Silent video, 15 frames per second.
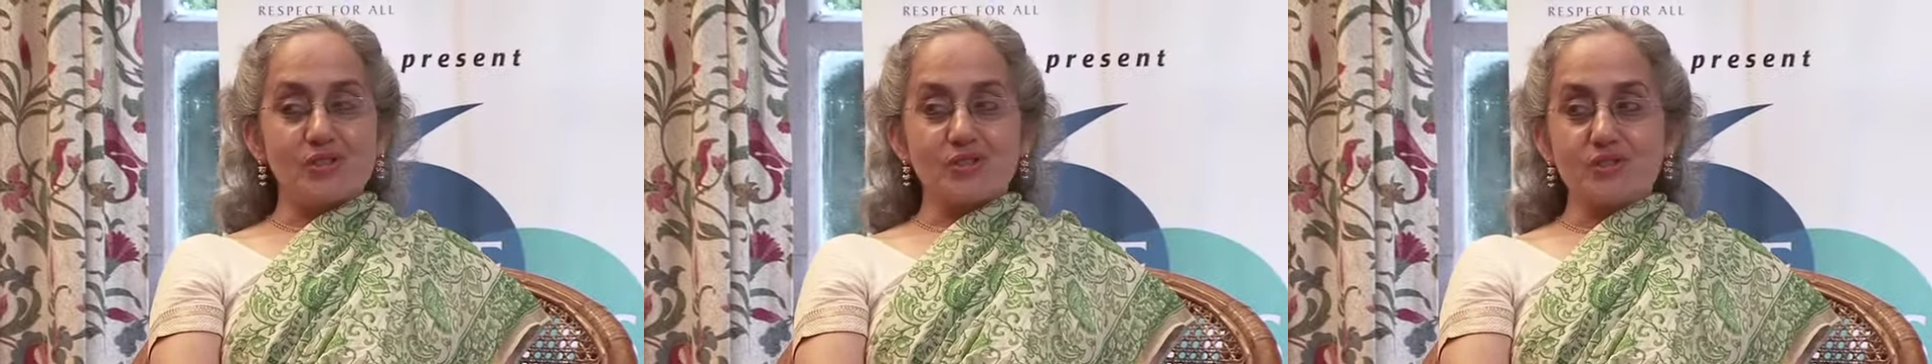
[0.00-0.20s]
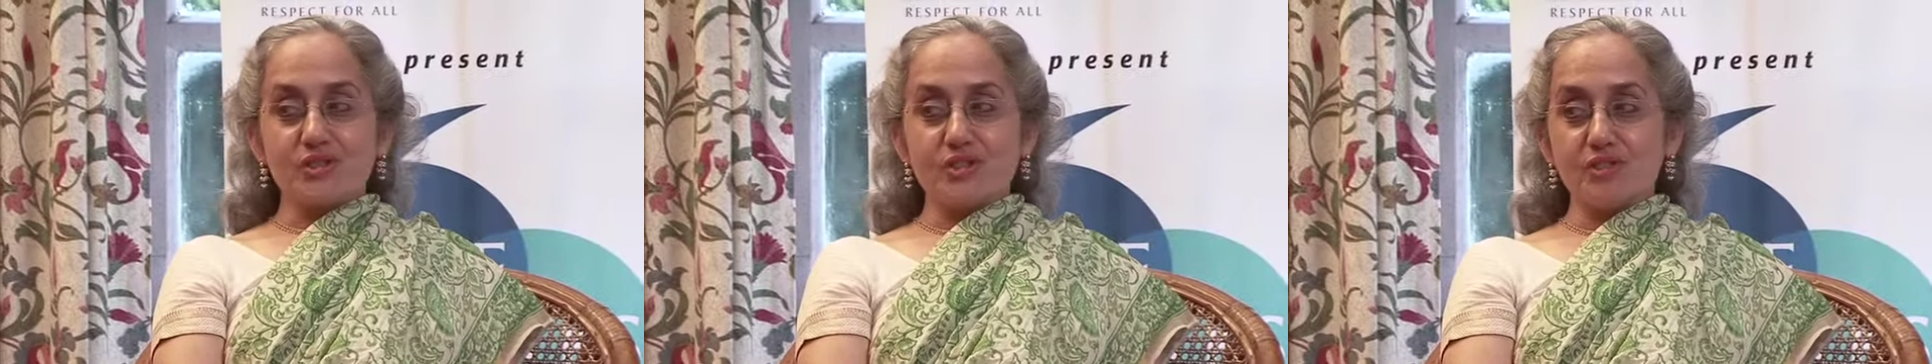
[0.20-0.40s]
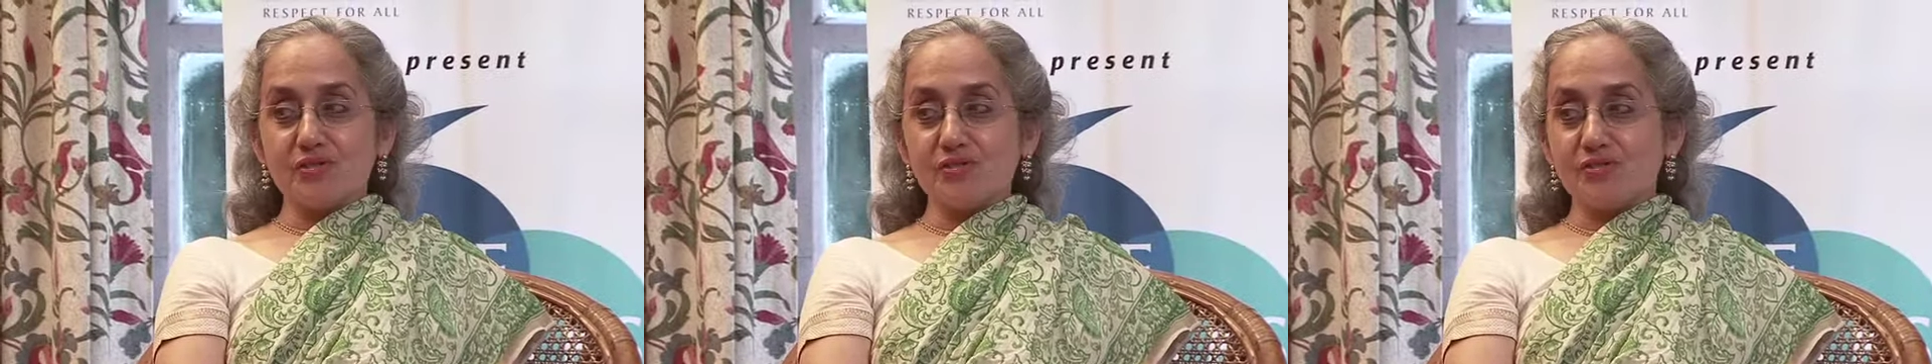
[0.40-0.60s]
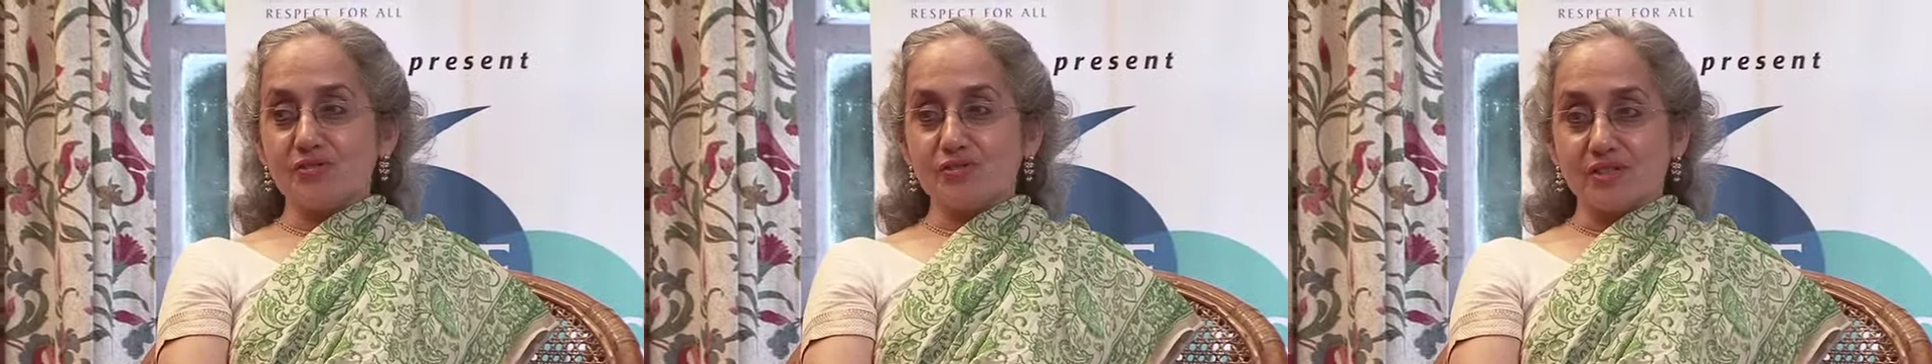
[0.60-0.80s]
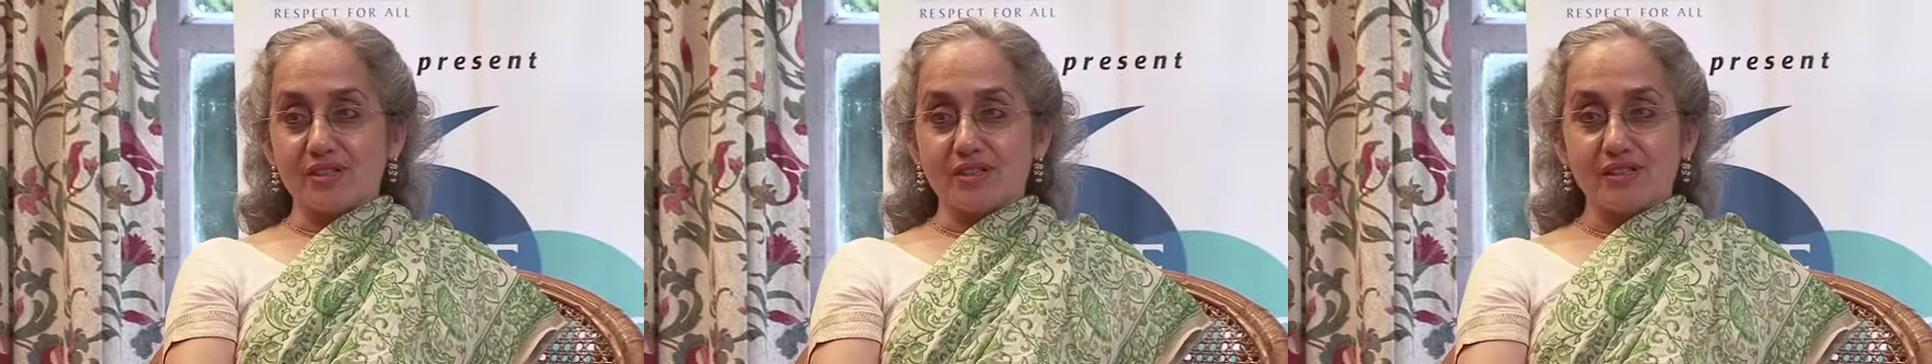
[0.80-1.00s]
Shiv
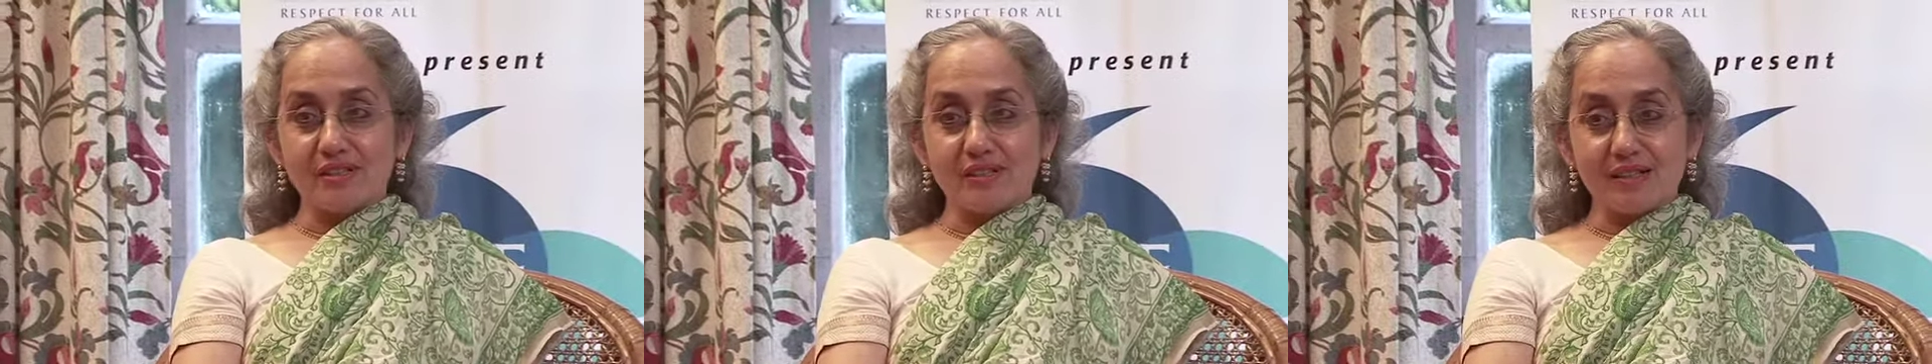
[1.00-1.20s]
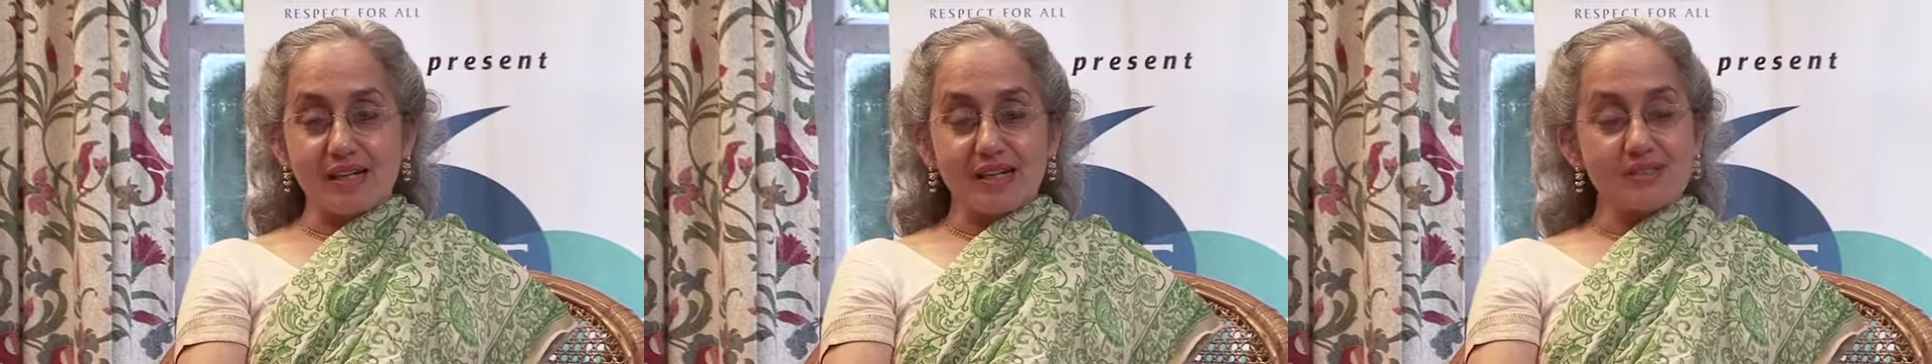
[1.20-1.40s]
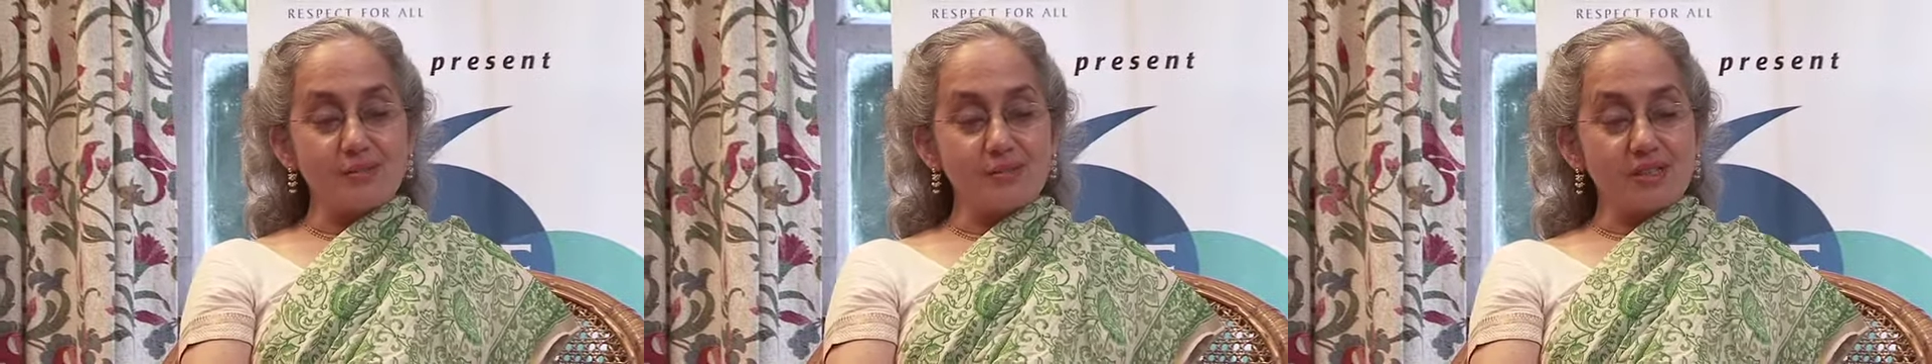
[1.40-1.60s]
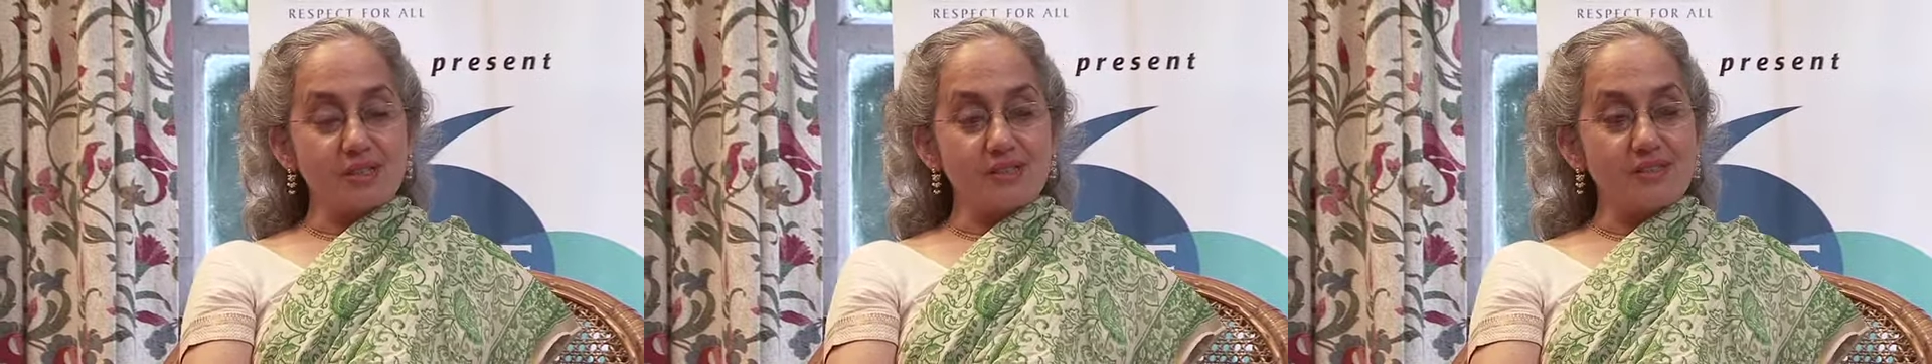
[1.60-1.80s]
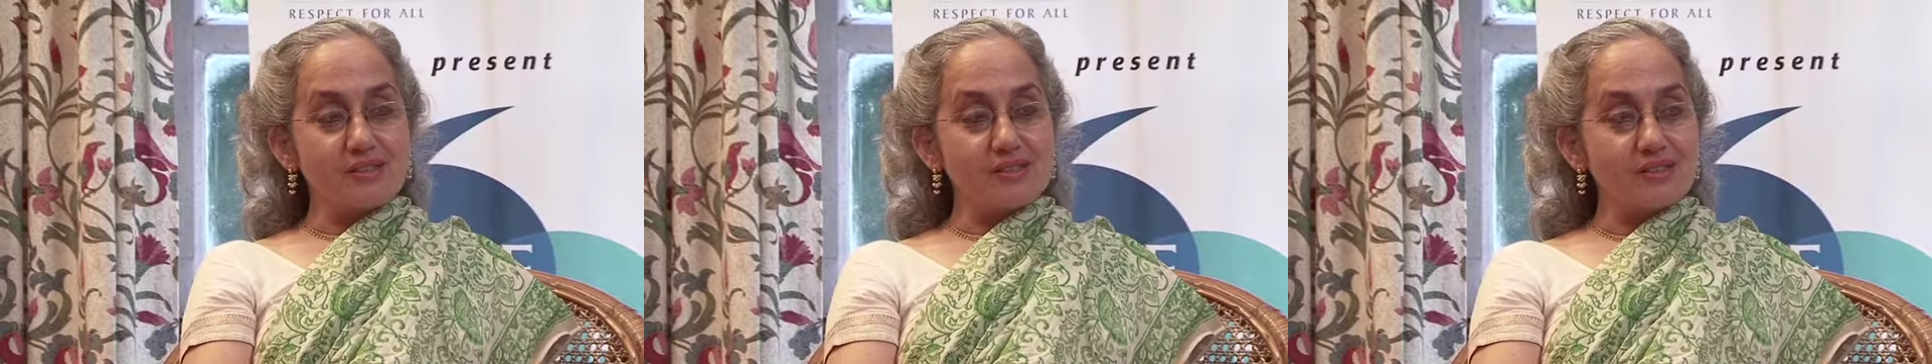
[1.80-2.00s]
has
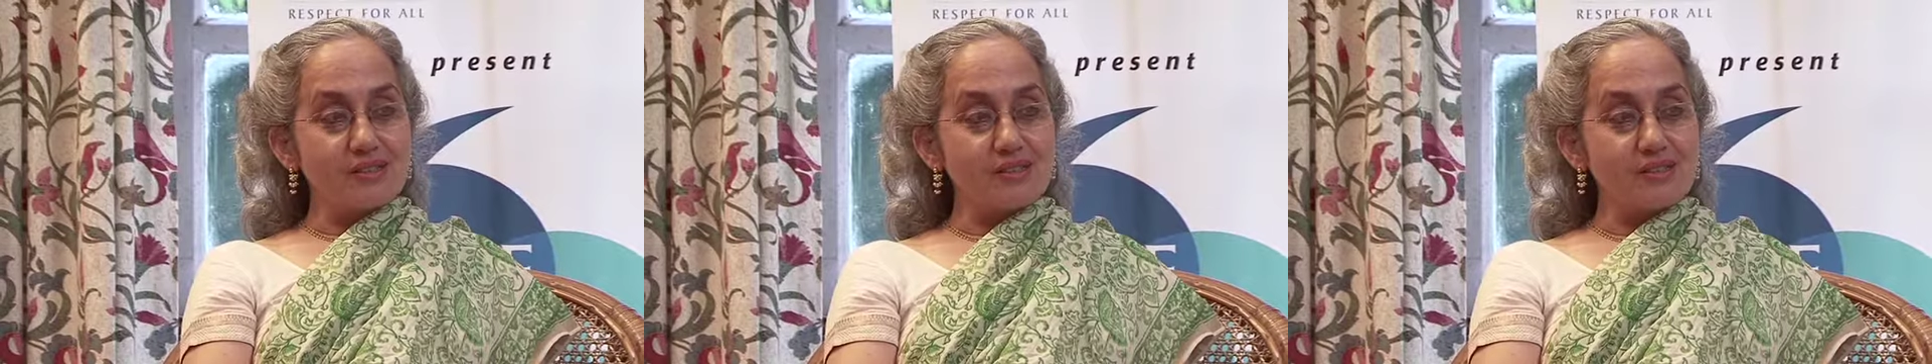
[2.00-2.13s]
worked